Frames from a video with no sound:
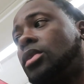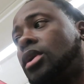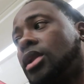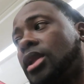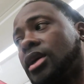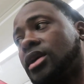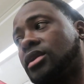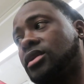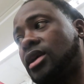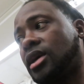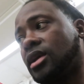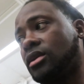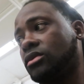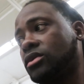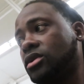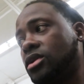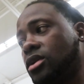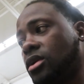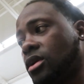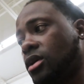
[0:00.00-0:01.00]
But like I said, I
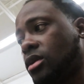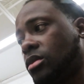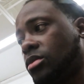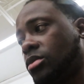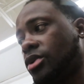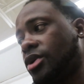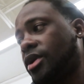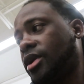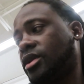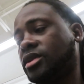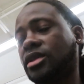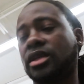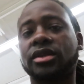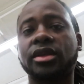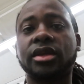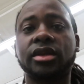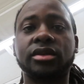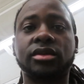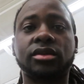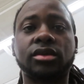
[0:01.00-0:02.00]
don't see the other brands. I
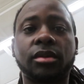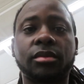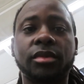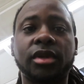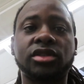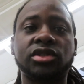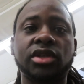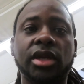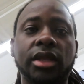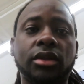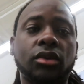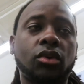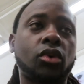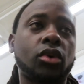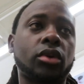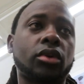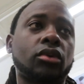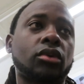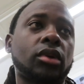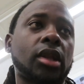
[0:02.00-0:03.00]
think it's something that you have to
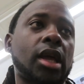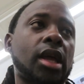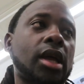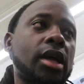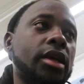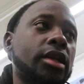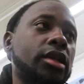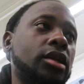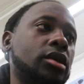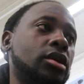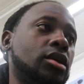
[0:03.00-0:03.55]
order online.